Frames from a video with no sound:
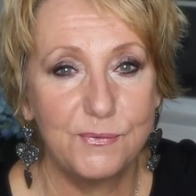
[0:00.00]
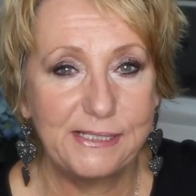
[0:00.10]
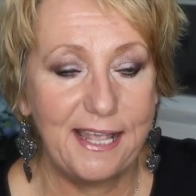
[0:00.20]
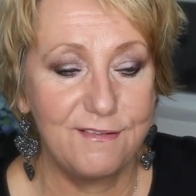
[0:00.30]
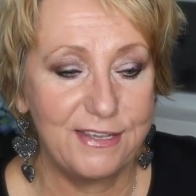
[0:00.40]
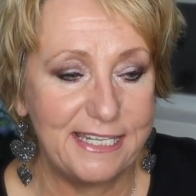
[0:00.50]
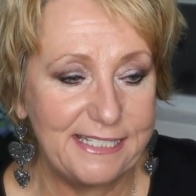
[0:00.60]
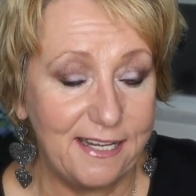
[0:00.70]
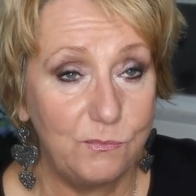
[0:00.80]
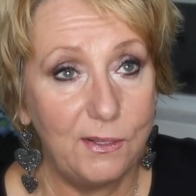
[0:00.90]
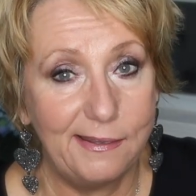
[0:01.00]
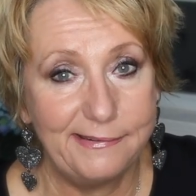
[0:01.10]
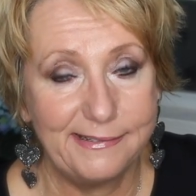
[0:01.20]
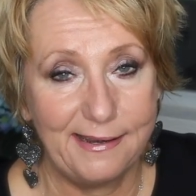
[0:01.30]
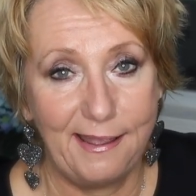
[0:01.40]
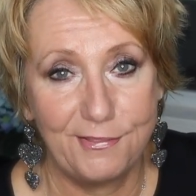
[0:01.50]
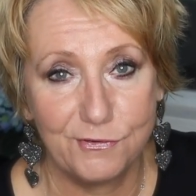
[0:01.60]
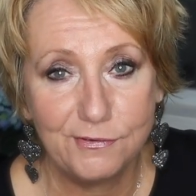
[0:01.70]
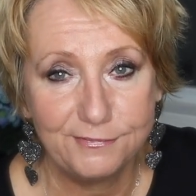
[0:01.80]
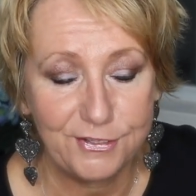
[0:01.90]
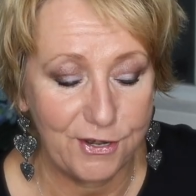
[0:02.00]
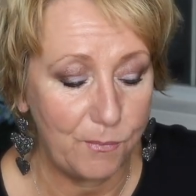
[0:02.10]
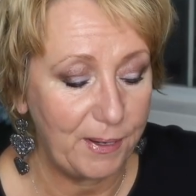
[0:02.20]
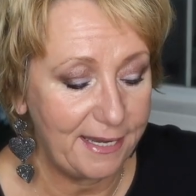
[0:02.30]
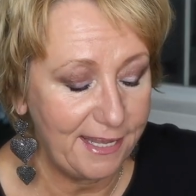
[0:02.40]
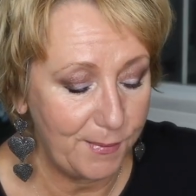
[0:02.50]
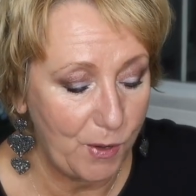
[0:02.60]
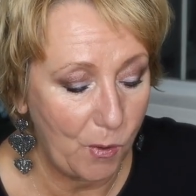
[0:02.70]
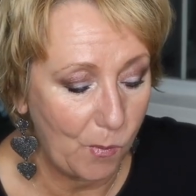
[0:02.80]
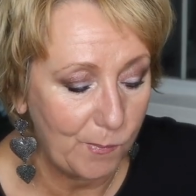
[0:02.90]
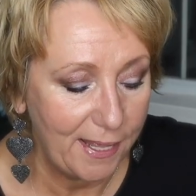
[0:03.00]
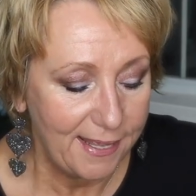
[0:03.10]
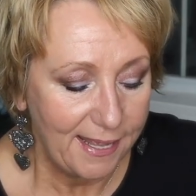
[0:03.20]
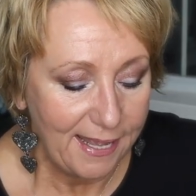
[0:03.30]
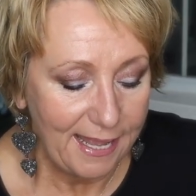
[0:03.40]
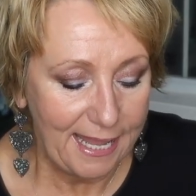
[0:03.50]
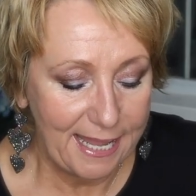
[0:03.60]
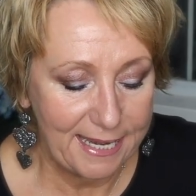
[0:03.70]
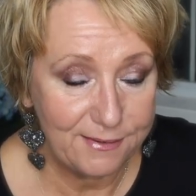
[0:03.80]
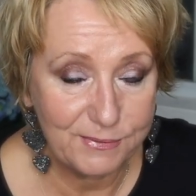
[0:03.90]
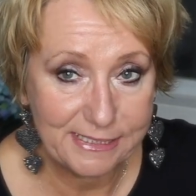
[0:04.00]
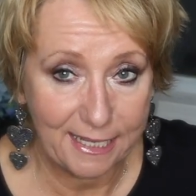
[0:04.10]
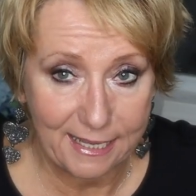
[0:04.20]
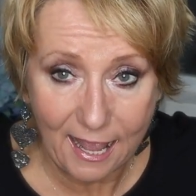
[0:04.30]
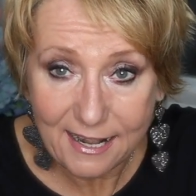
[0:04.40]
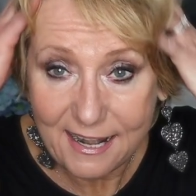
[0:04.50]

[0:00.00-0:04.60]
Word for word: I was having it done. Well, I didn't either, you know, but I came home and it was like, I